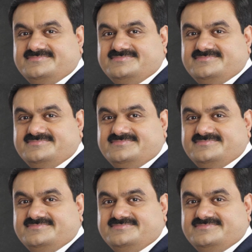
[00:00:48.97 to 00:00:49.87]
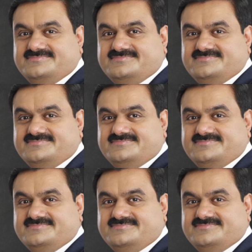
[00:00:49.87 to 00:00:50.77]

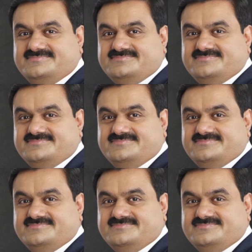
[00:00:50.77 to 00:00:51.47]
No one is speaking in this clip.